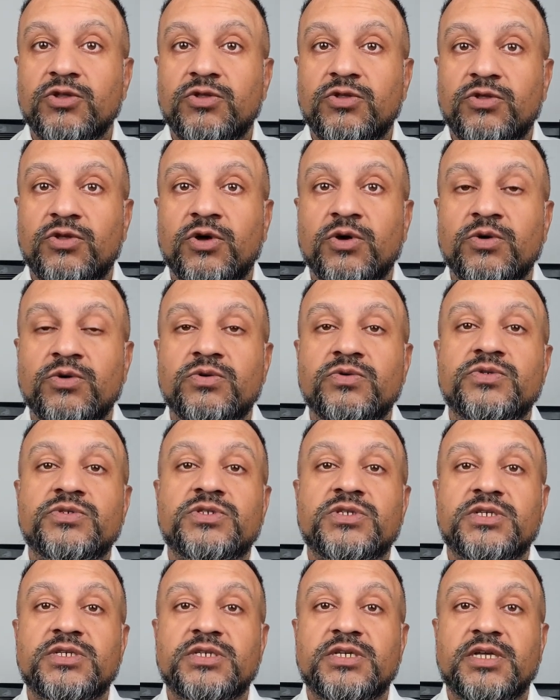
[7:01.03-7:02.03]

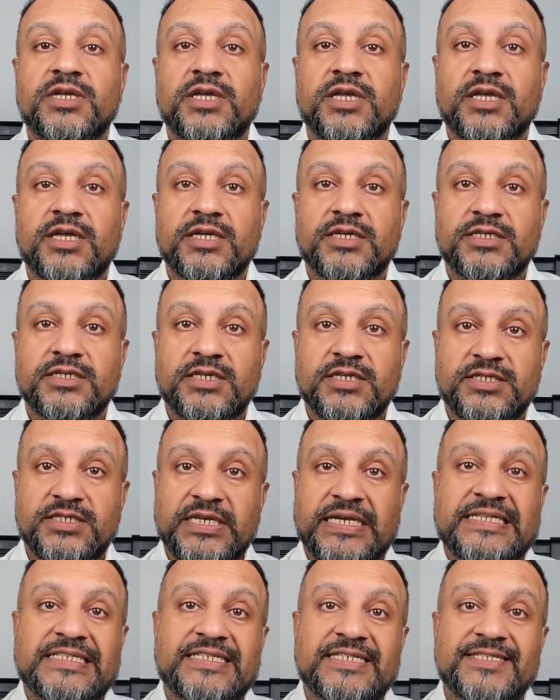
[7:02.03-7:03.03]
those
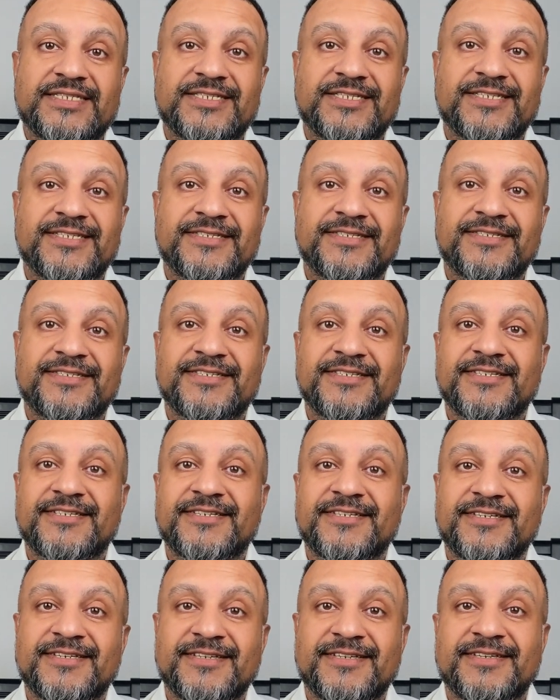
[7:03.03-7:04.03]
sentences.
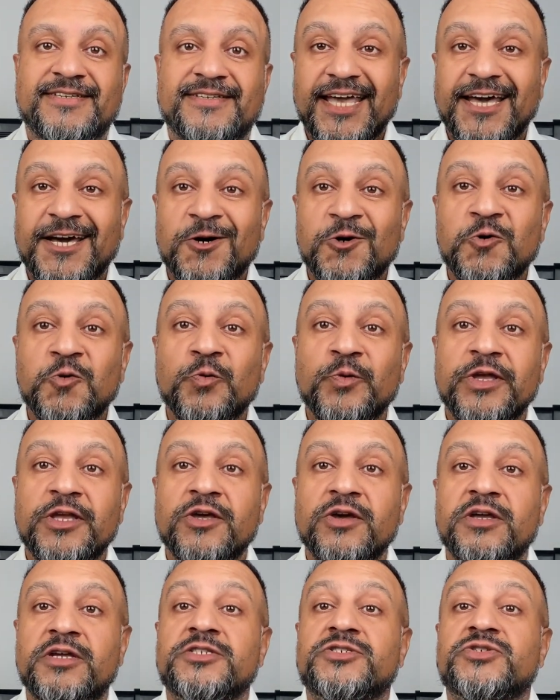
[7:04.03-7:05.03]
Now we're
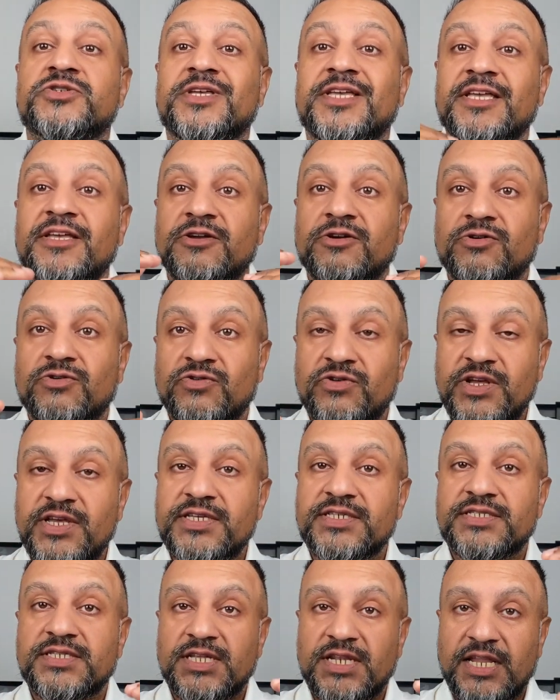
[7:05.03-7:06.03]
going to
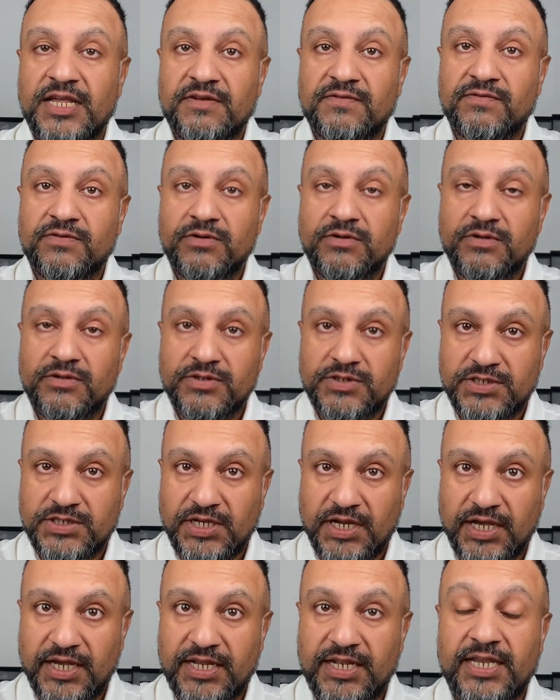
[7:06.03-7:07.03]
increase the level
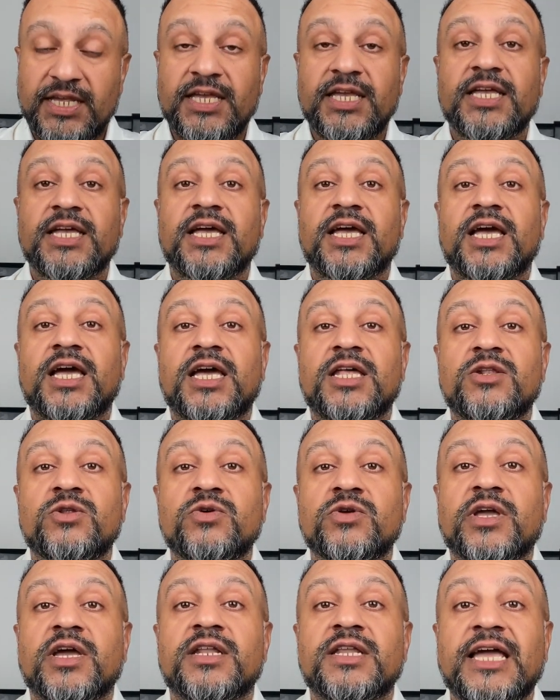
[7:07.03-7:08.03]
slightly and
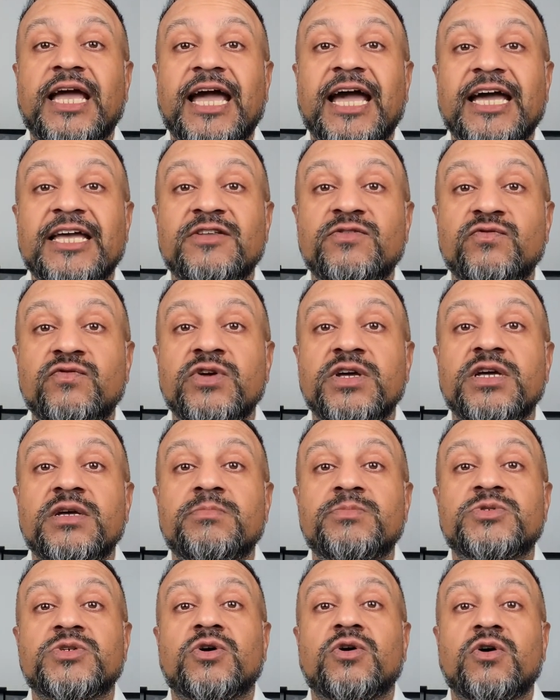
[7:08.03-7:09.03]
look at
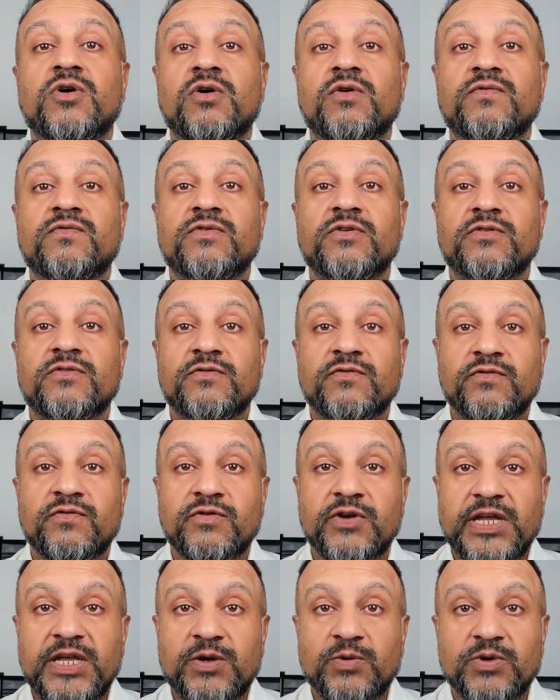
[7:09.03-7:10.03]
adverbs of
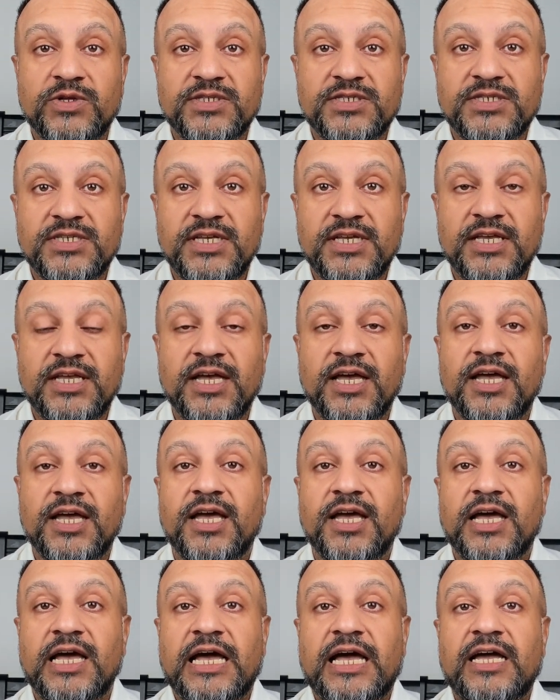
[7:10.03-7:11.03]
frequency.
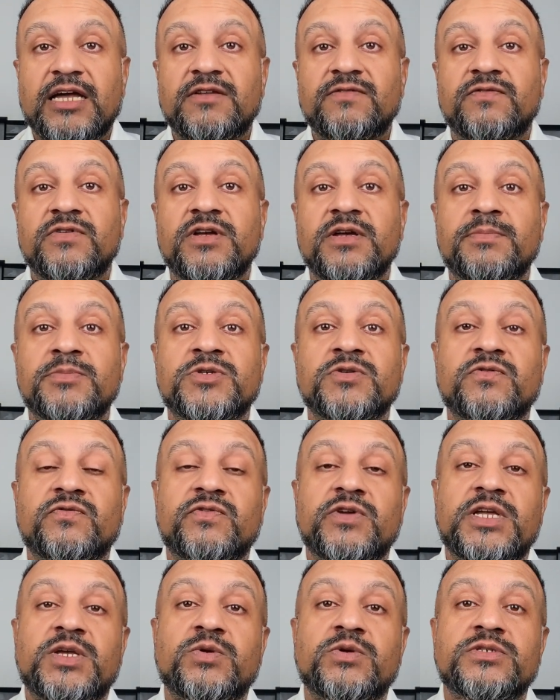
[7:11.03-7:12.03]
Adverbs of
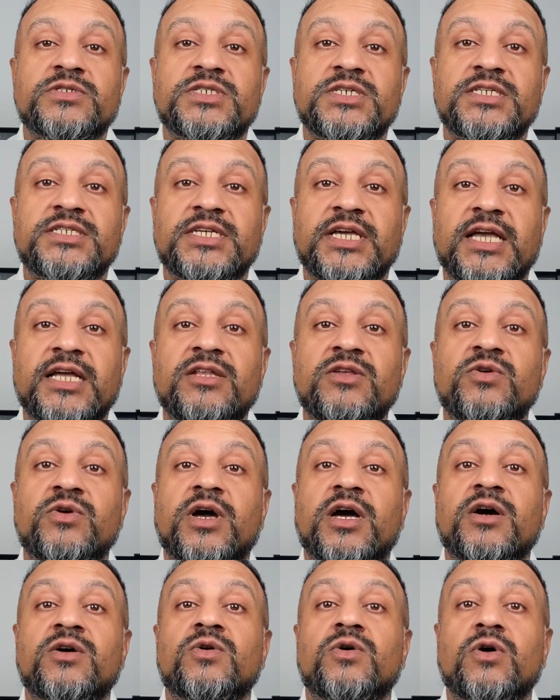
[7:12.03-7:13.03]
frequency tell you
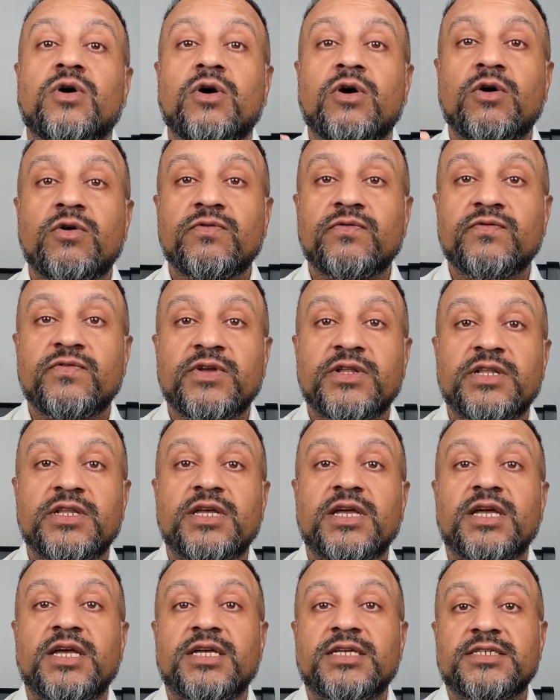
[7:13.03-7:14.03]
how often
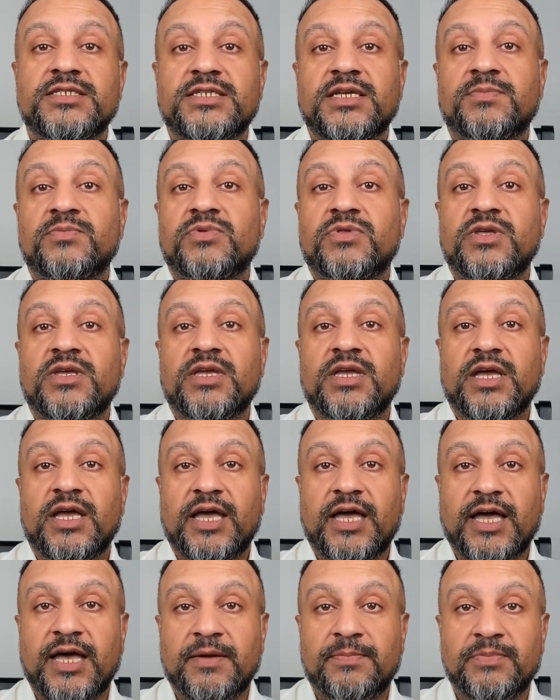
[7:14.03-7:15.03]
something
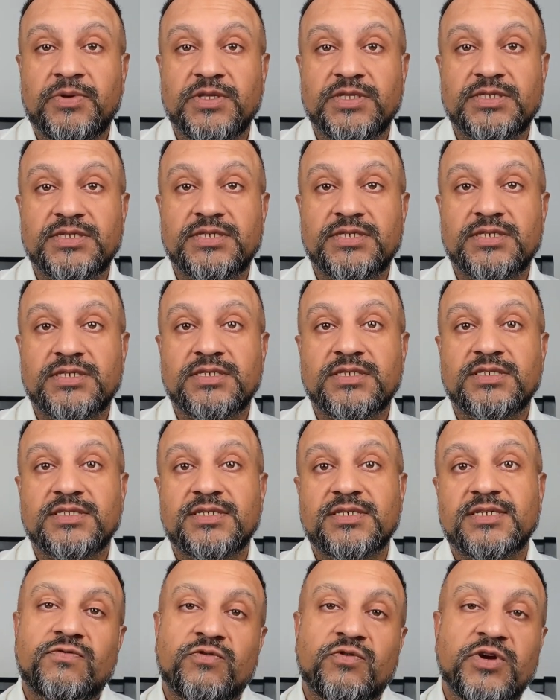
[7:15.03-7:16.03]
happens.
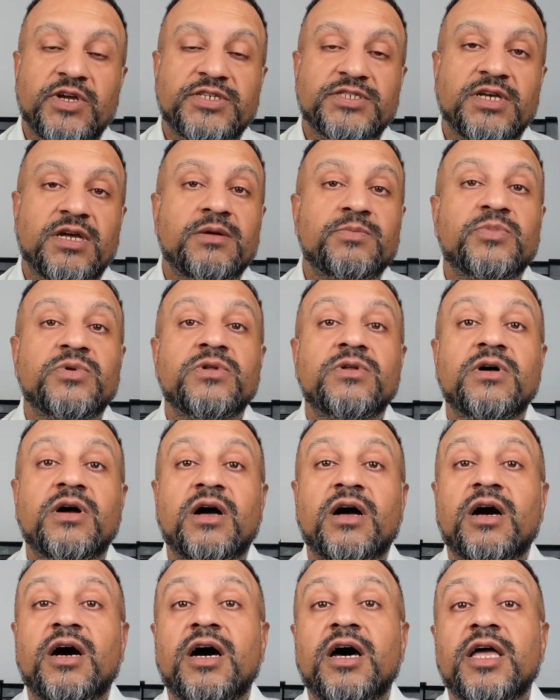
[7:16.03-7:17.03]
For example,
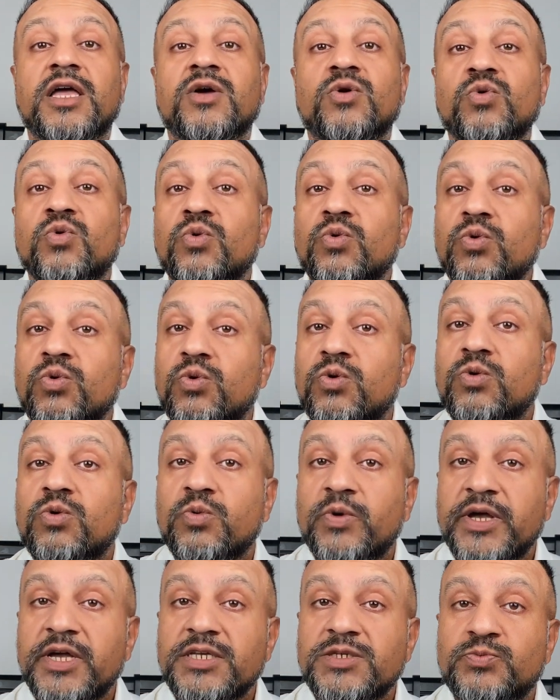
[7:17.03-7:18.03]
I
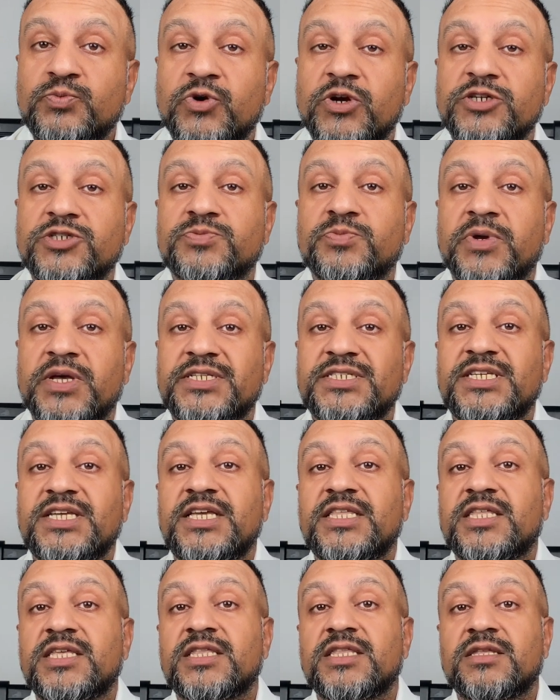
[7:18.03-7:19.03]
always brush my
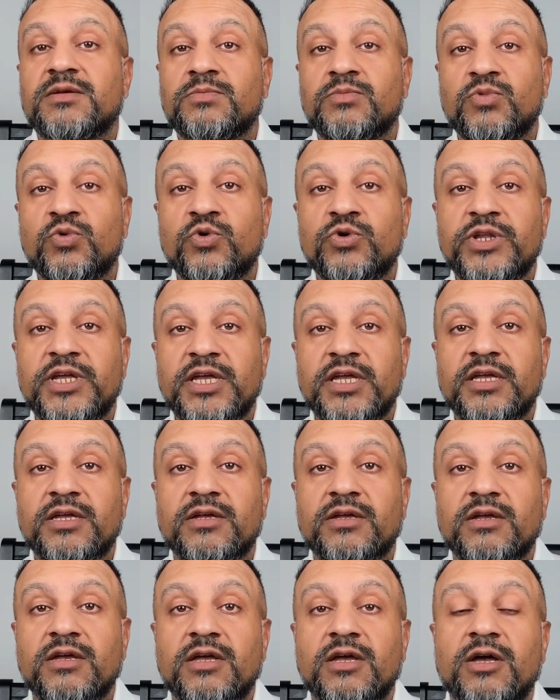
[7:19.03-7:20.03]
teeth in the morning,
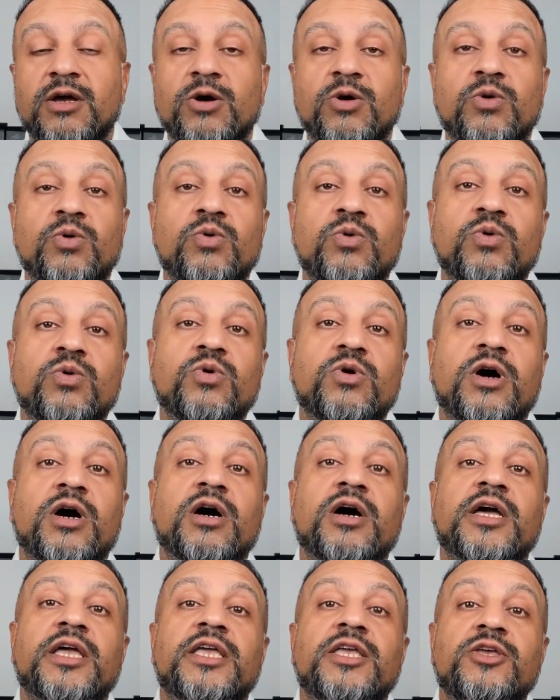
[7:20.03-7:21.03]
or
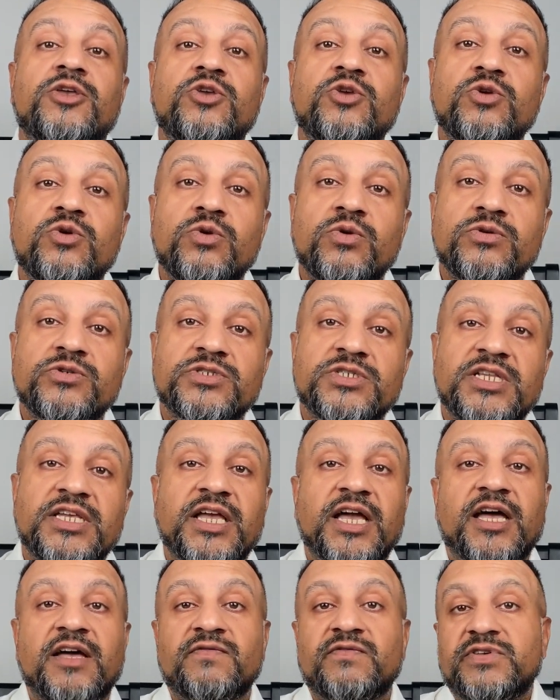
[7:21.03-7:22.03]
I usually
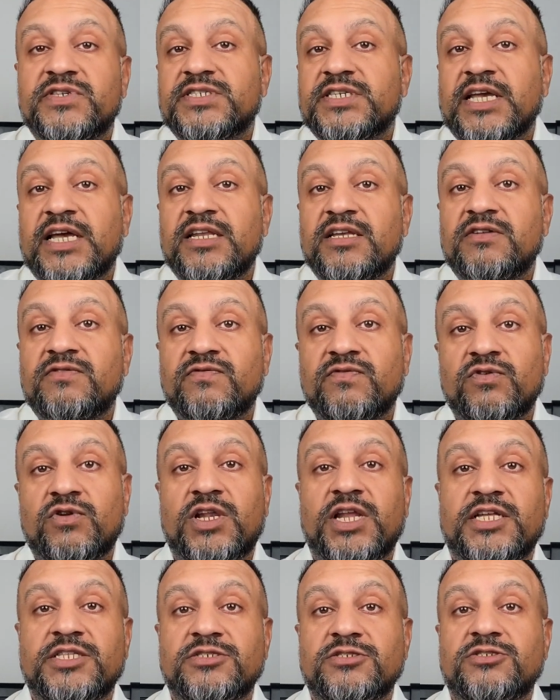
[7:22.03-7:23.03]
have a salad for
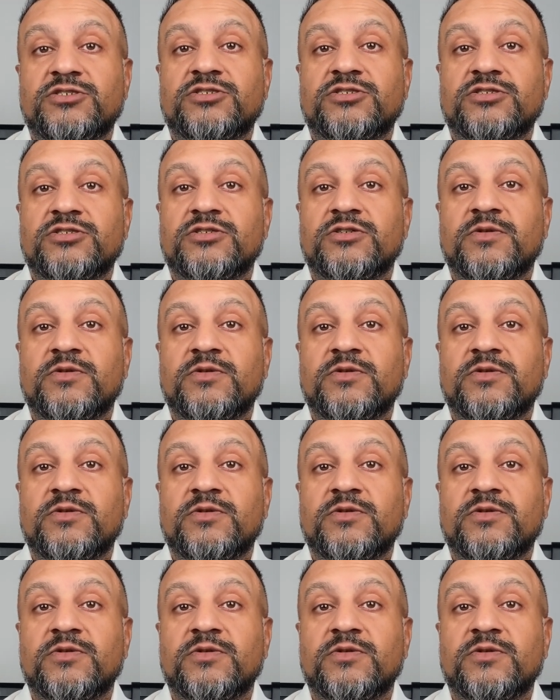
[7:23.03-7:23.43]
lunch.